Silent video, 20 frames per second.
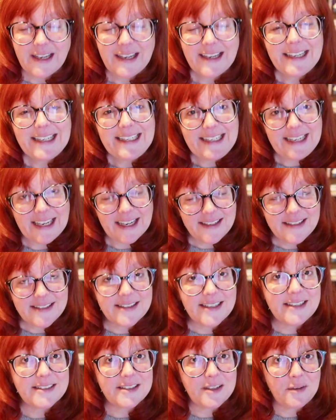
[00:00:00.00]
Yes,
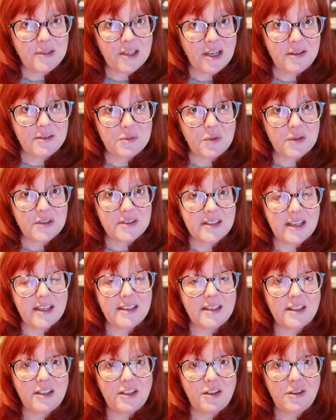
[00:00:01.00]
they sometimes will
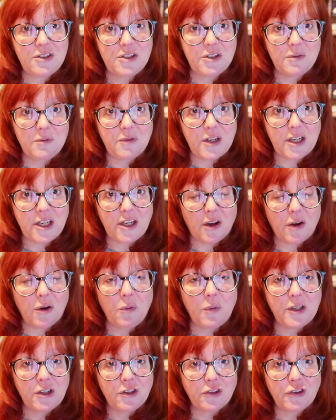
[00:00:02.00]
send a YouTube video
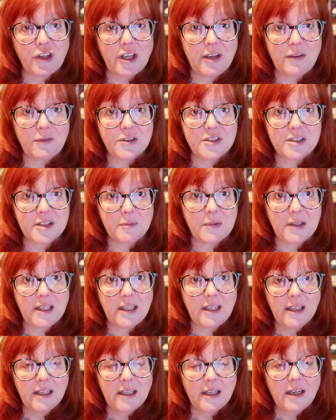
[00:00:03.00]
when you're looking for something,
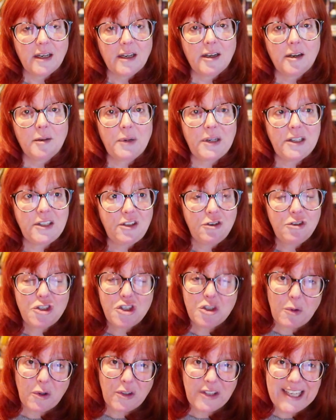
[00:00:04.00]
but
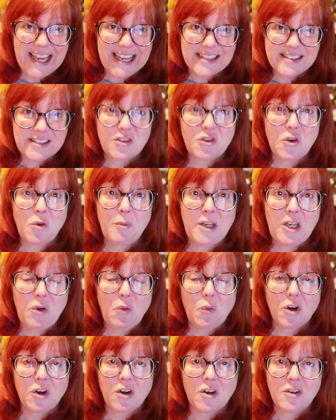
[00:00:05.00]
YouTube only has so many
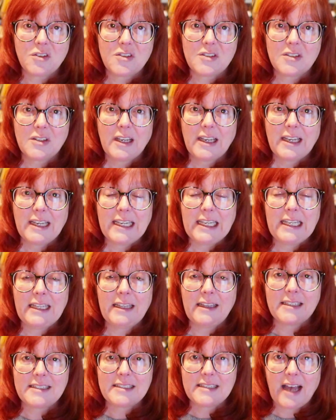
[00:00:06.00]
words
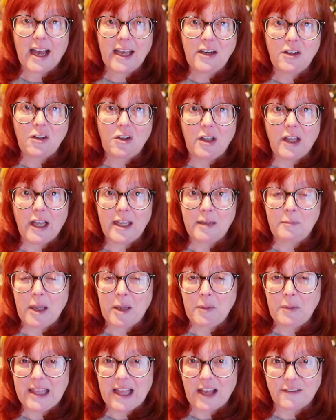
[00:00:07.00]
in the title and
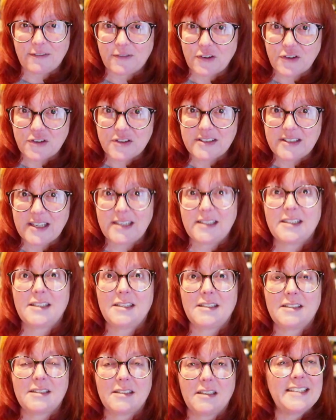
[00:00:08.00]
maybe that first
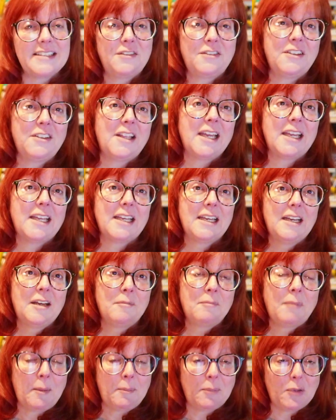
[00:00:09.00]
sentence. I feel like
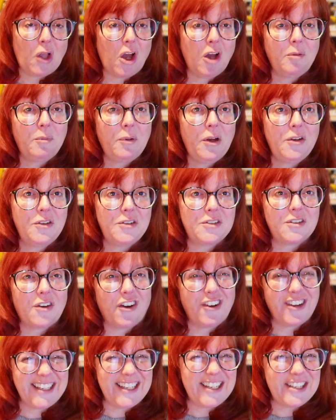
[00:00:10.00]
my blog posts
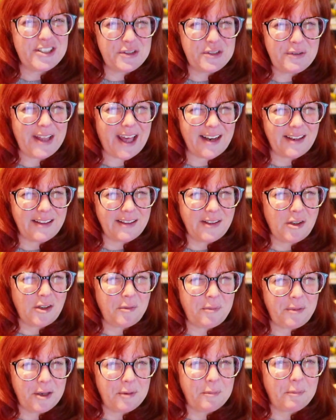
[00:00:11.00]
are going to do that a little
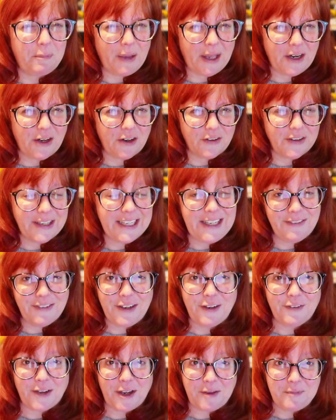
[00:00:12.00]
bit better, even
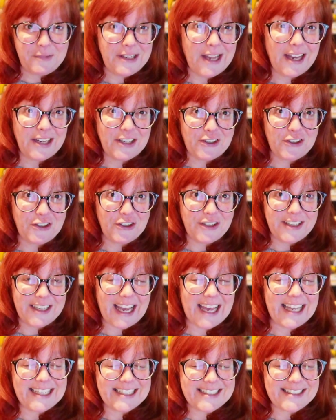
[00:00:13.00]
if I'm not good
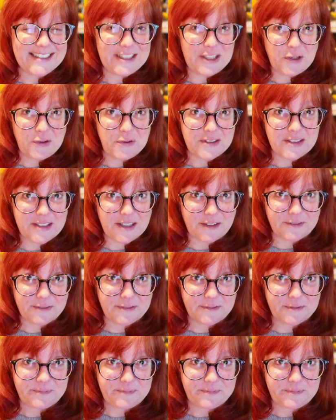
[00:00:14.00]
at SEO stuff.